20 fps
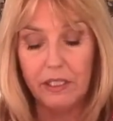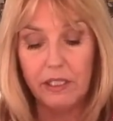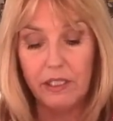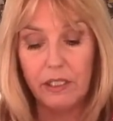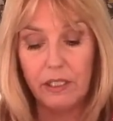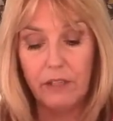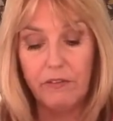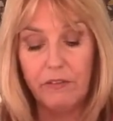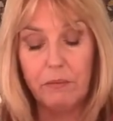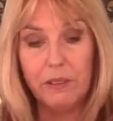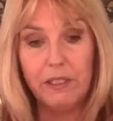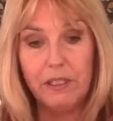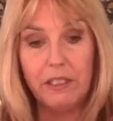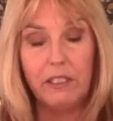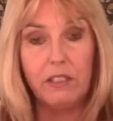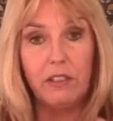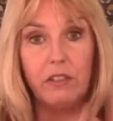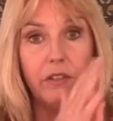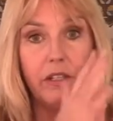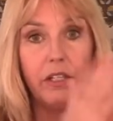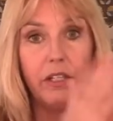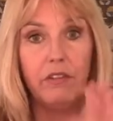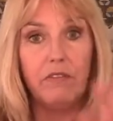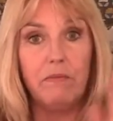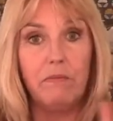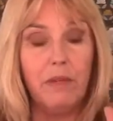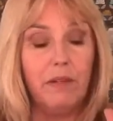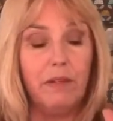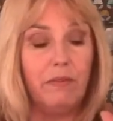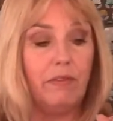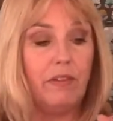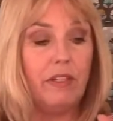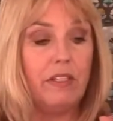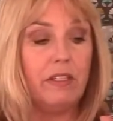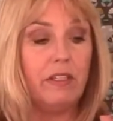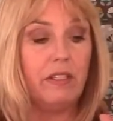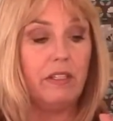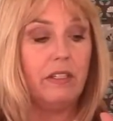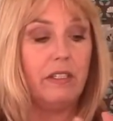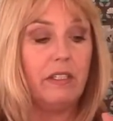So if you're putting it on the oven mitt, for
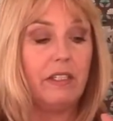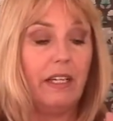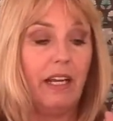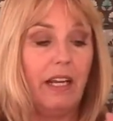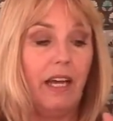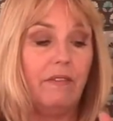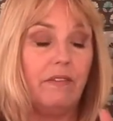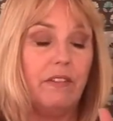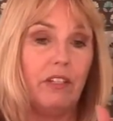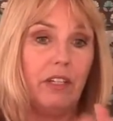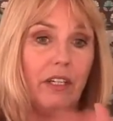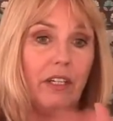instance, then have the